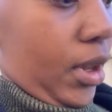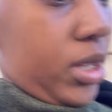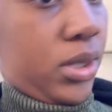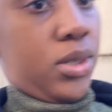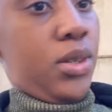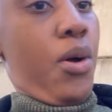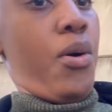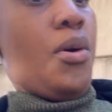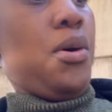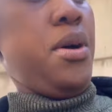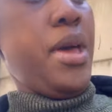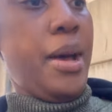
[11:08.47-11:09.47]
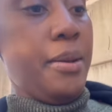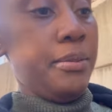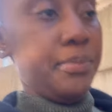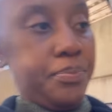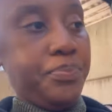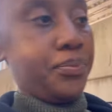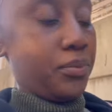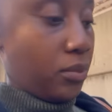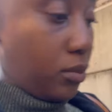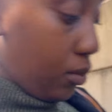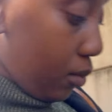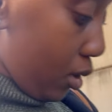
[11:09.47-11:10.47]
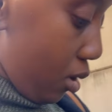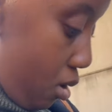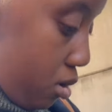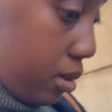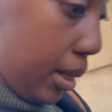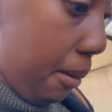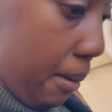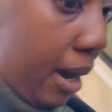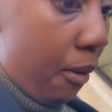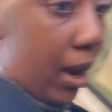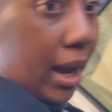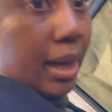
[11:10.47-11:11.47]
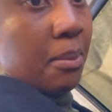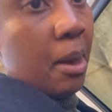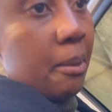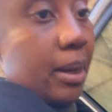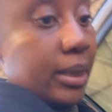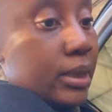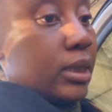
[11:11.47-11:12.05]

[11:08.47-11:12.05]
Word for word: So, yeah. Yeah, Clara, I like my